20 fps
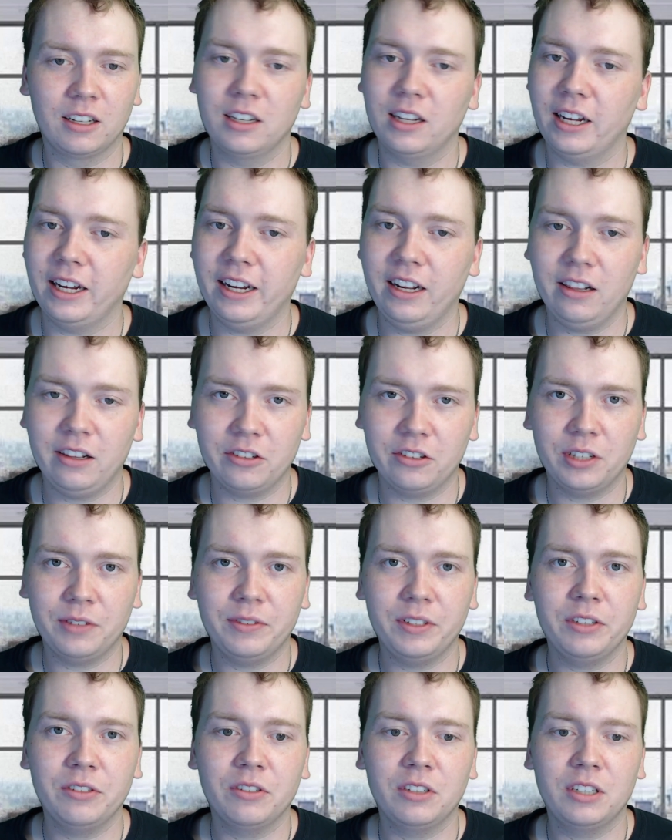and they're
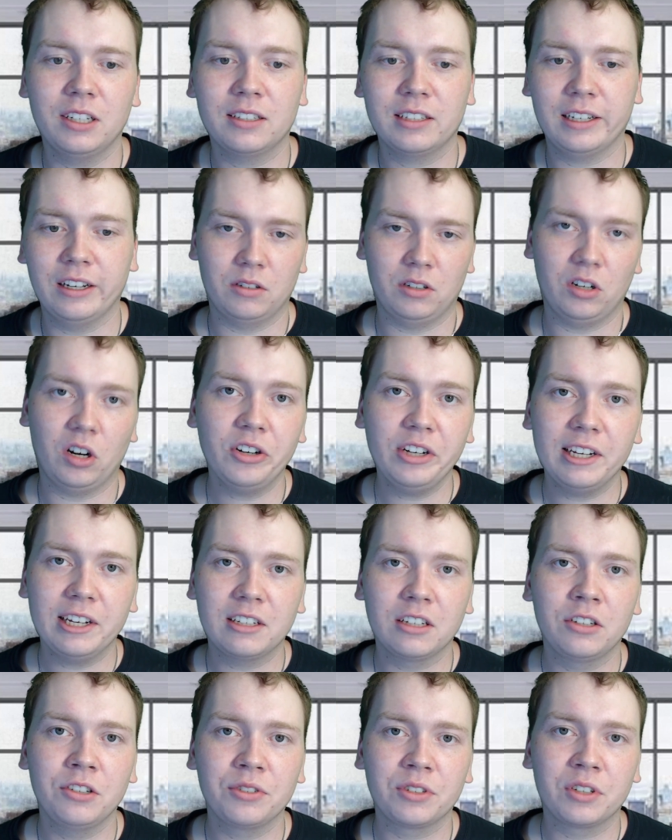giving you a discount. All you have to
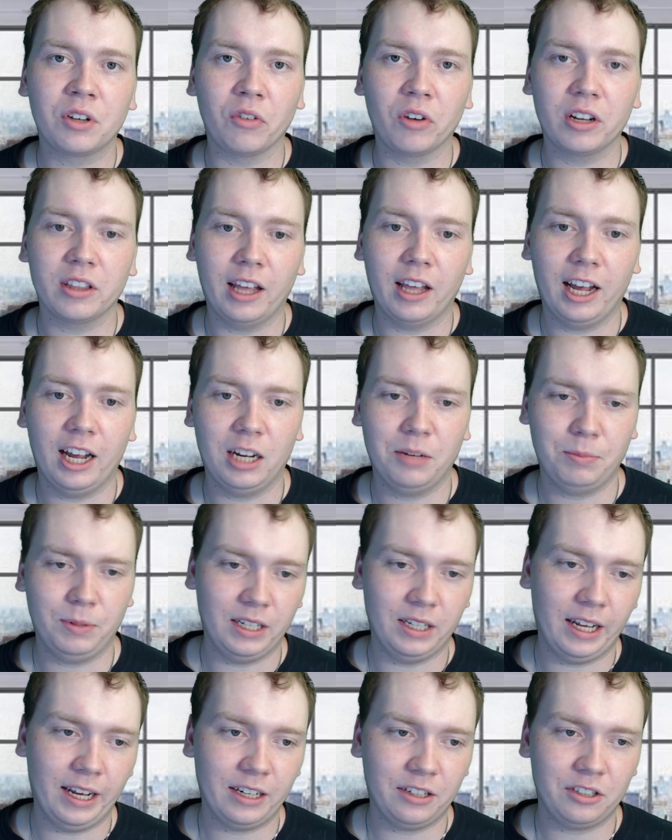do is go on the app and
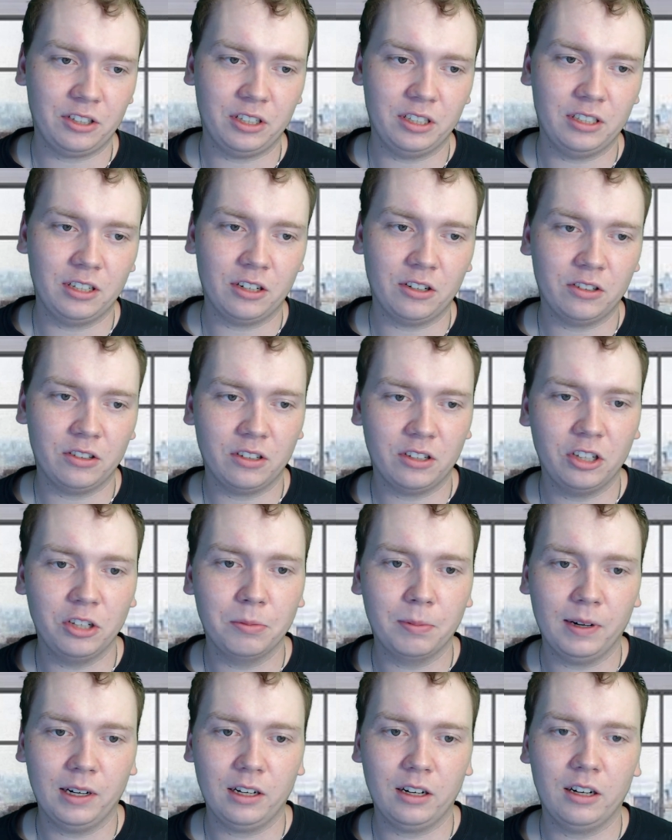actually turn the
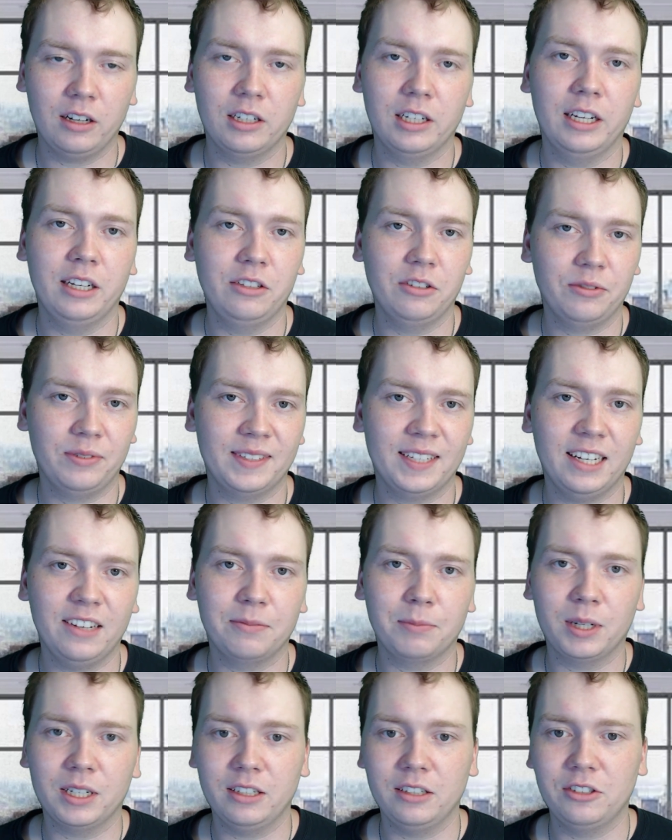coupon on and you'll save
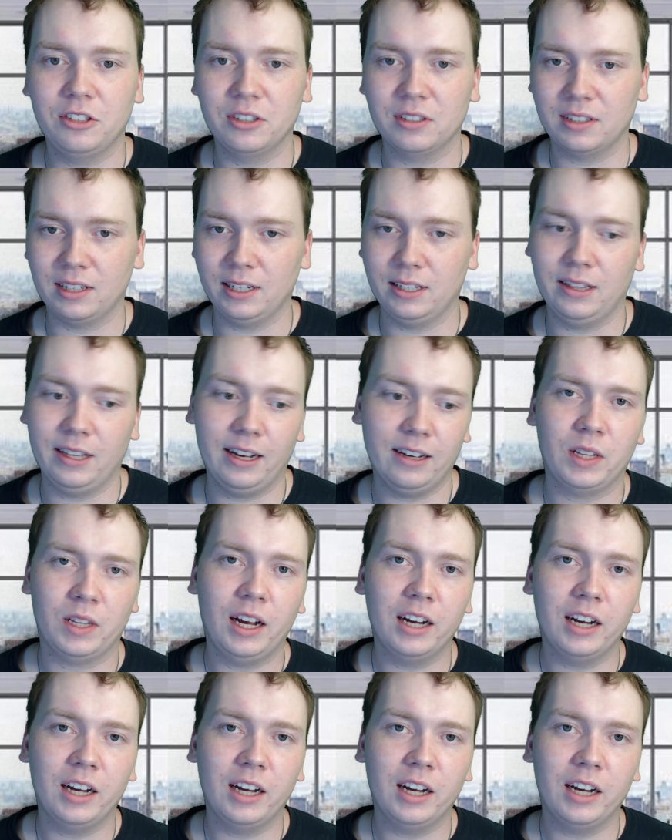money just like that.